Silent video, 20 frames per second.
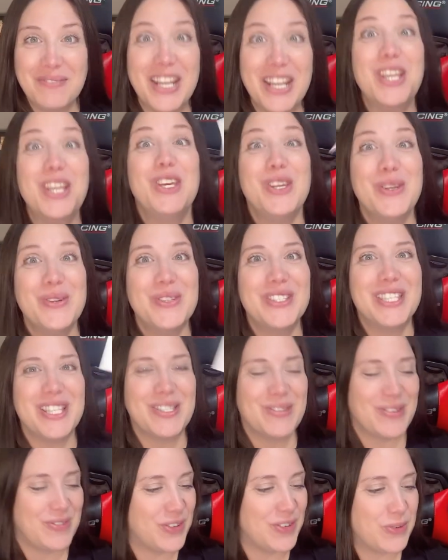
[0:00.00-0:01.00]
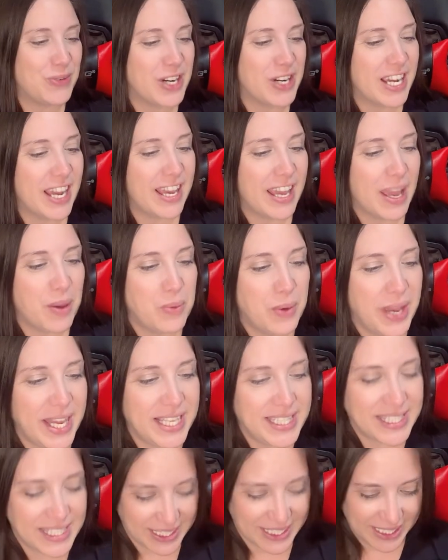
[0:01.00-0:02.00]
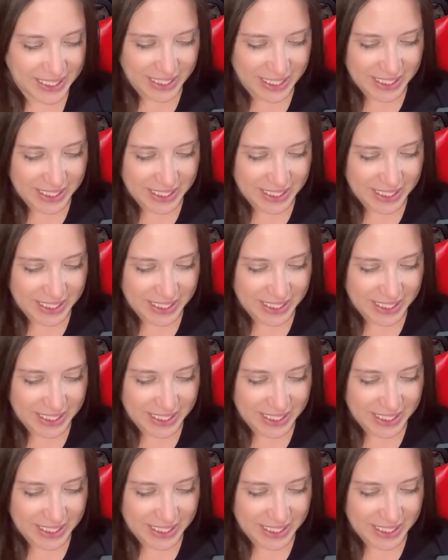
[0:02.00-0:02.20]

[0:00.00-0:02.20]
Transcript: use this one for work. I can't wait.